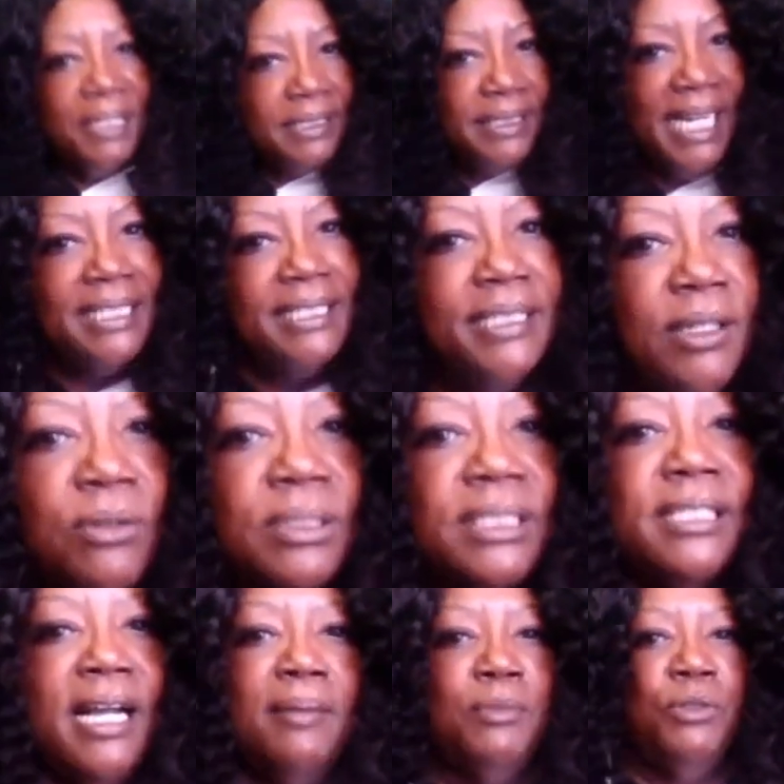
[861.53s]
But that's the
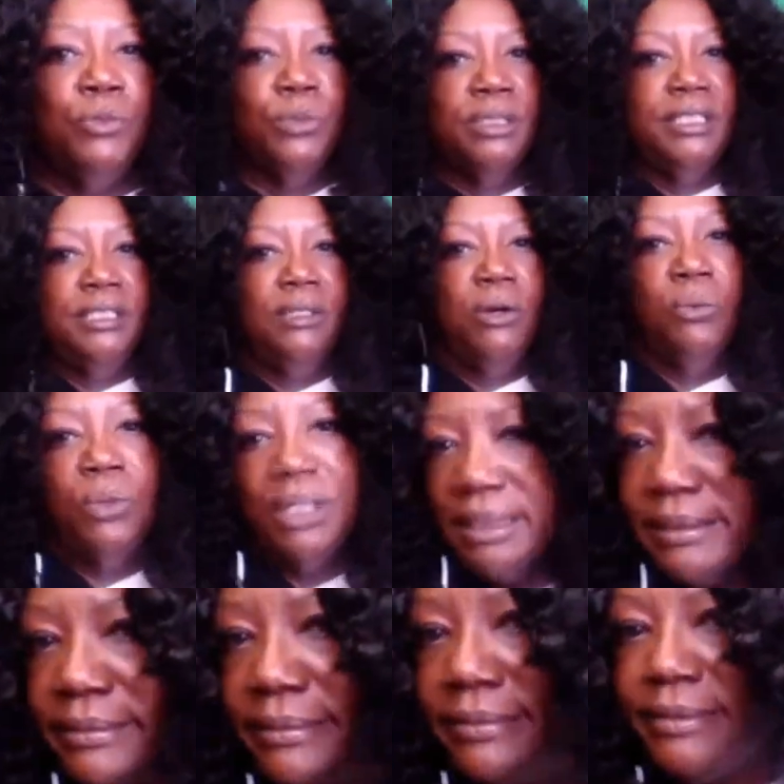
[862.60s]
only time you really know
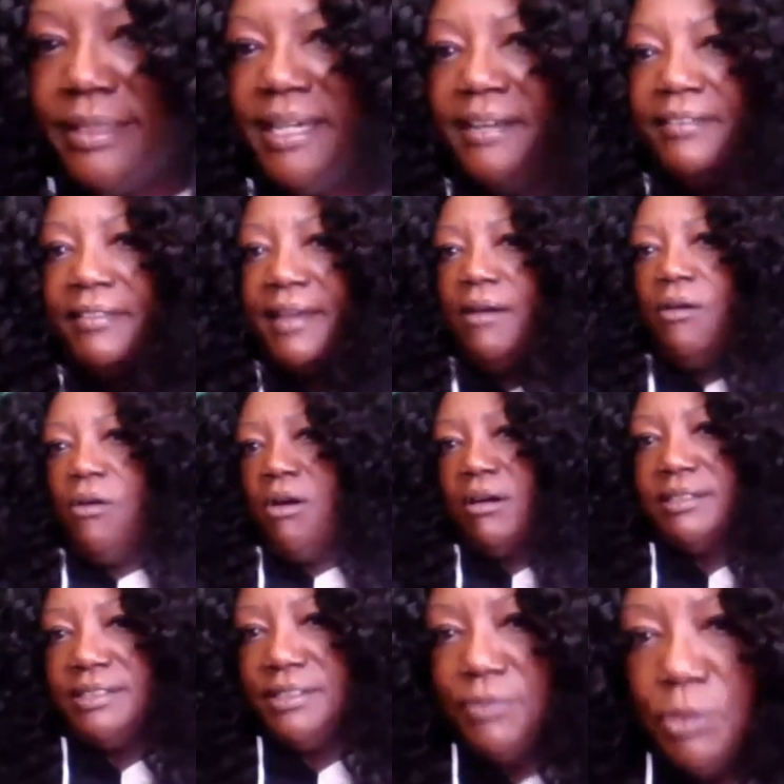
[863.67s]
what length they
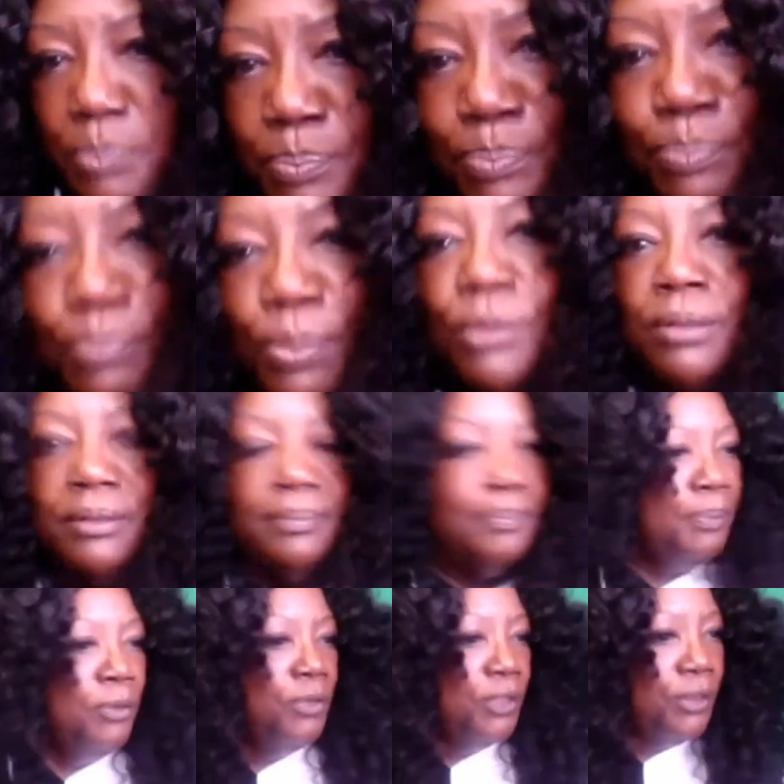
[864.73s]
are, is if you
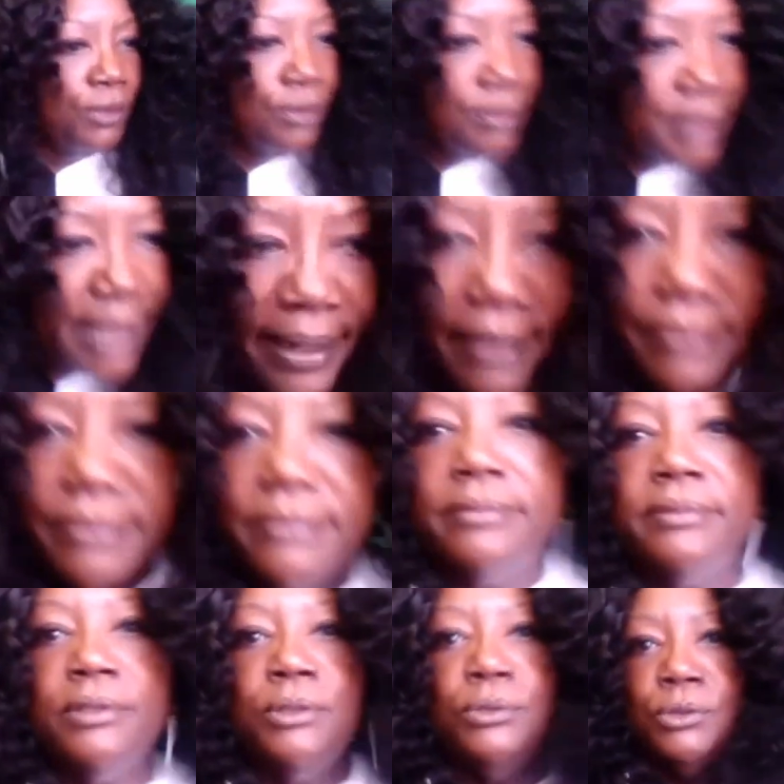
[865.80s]
pull curls out,
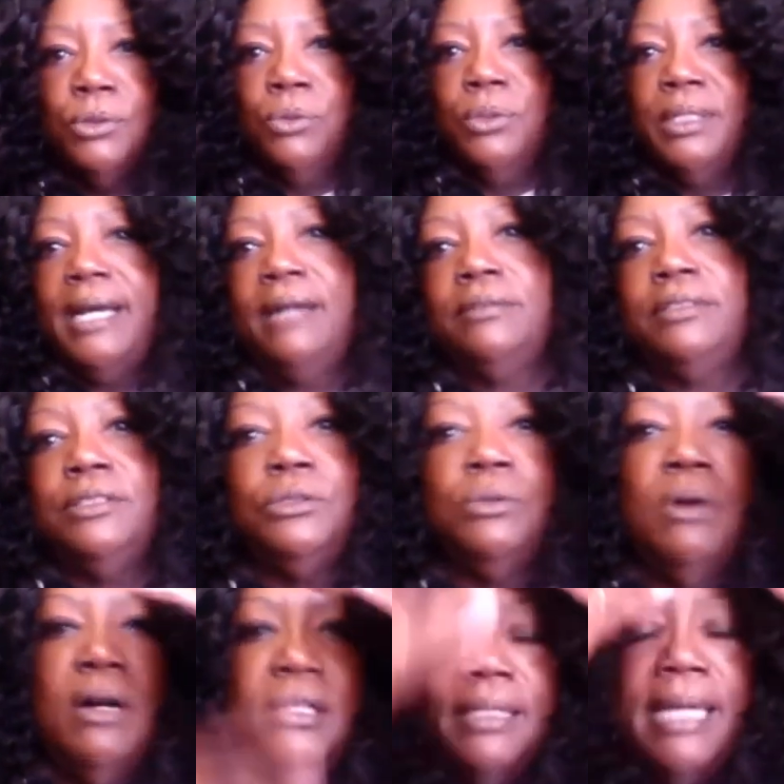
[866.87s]
and who's going out to
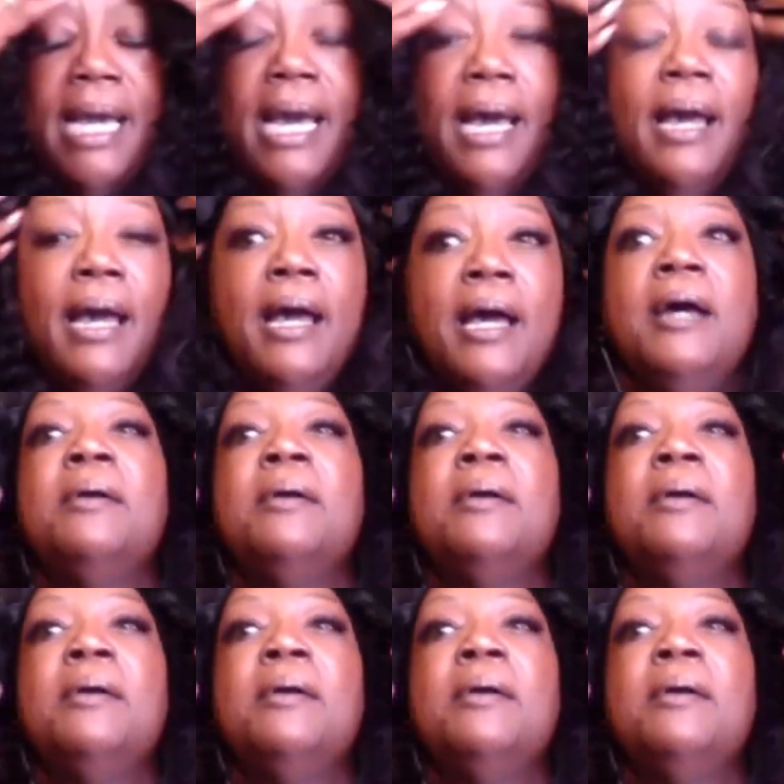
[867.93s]
do all of that.